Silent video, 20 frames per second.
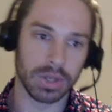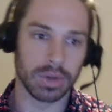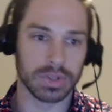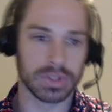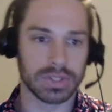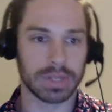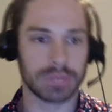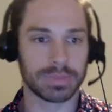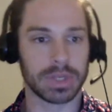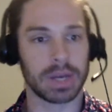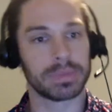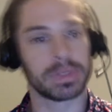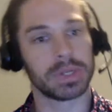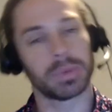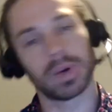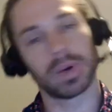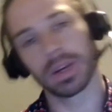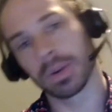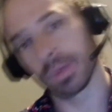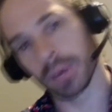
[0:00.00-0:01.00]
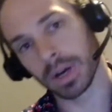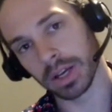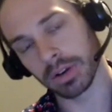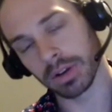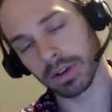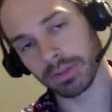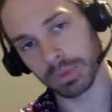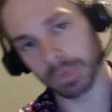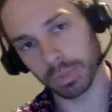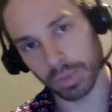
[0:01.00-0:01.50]
Or sometimes I wonder why you're
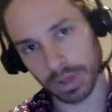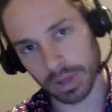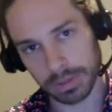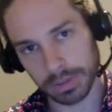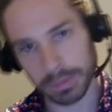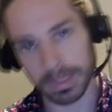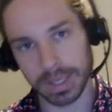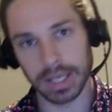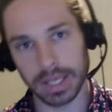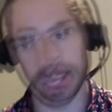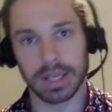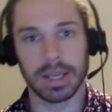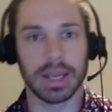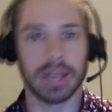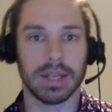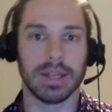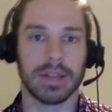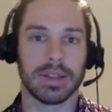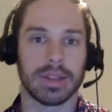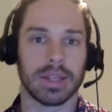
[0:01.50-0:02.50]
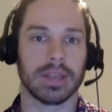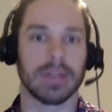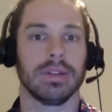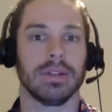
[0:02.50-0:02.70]
even with me. Anything.